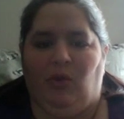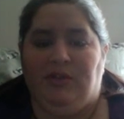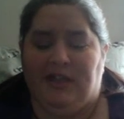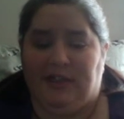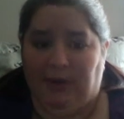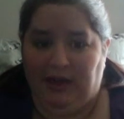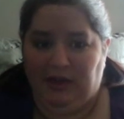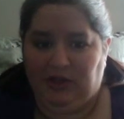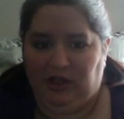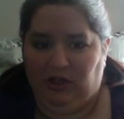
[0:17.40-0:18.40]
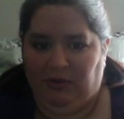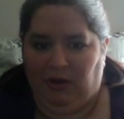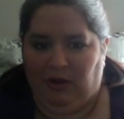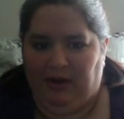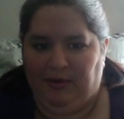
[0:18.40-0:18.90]
was explaining to you
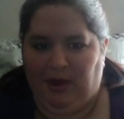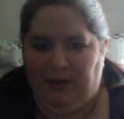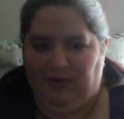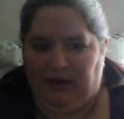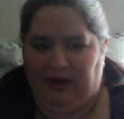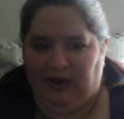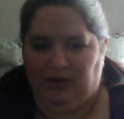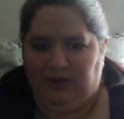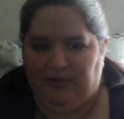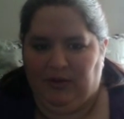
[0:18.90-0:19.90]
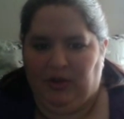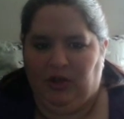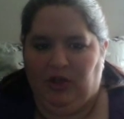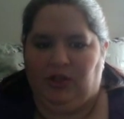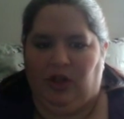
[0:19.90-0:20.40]
about my upcoming videos.
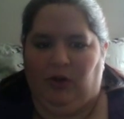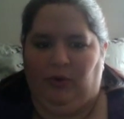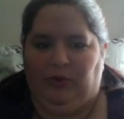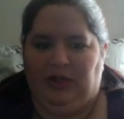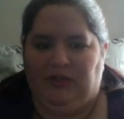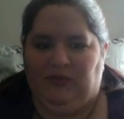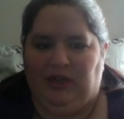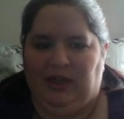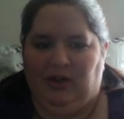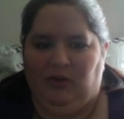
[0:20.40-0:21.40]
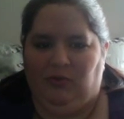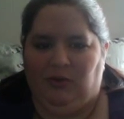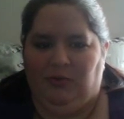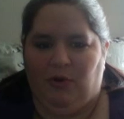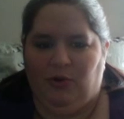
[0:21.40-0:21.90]
So this video
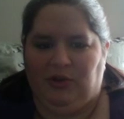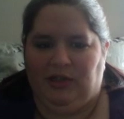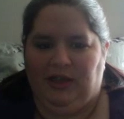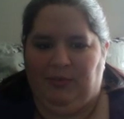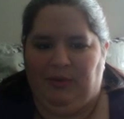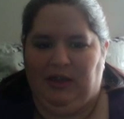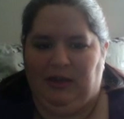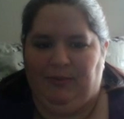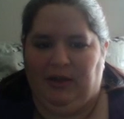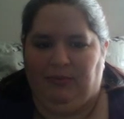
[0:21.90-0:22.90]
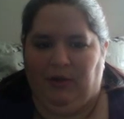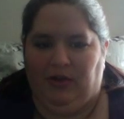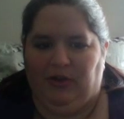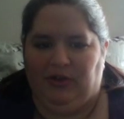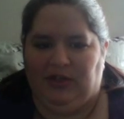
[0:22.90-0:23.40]
will mostly be Big
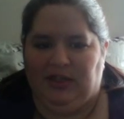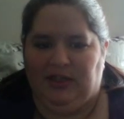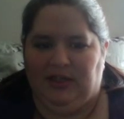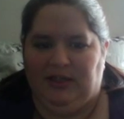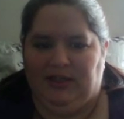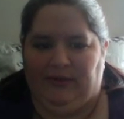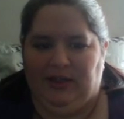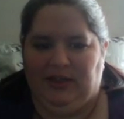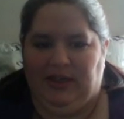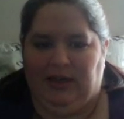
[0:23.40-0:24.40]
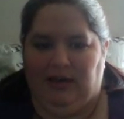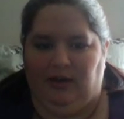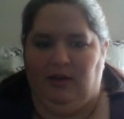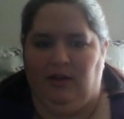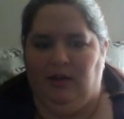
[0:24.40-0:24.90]
Brother Season 17.
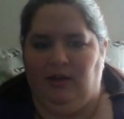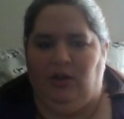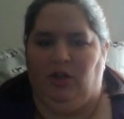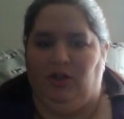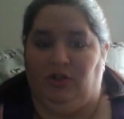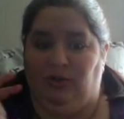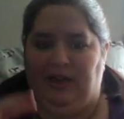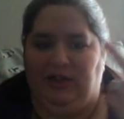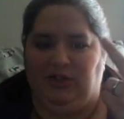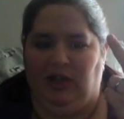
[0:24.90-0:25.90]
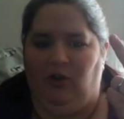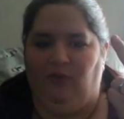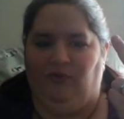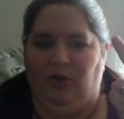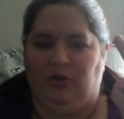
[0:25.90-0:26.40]
2 days to go,
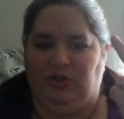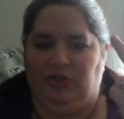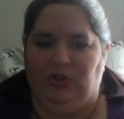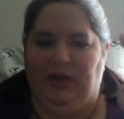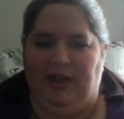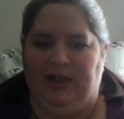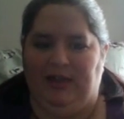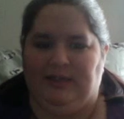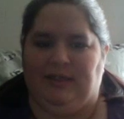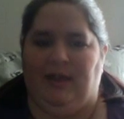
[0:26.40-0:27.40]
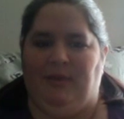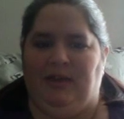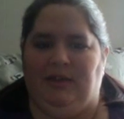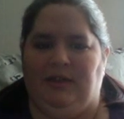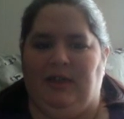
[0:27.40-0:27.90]
folks. 2 days. That
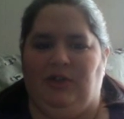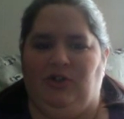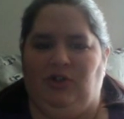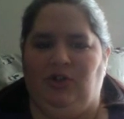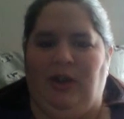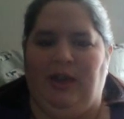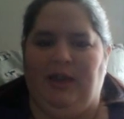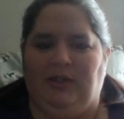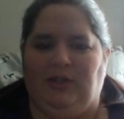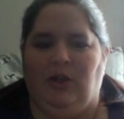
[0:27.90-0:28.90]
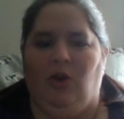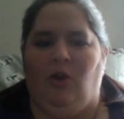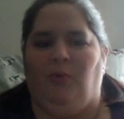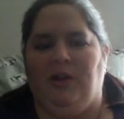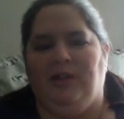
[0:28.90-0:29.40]
means in 2 days,
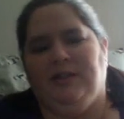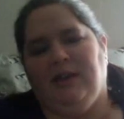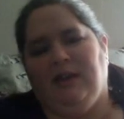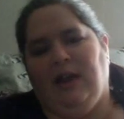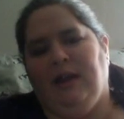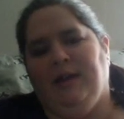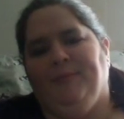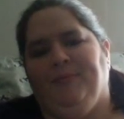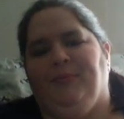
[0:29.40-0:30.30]
Wednesday night,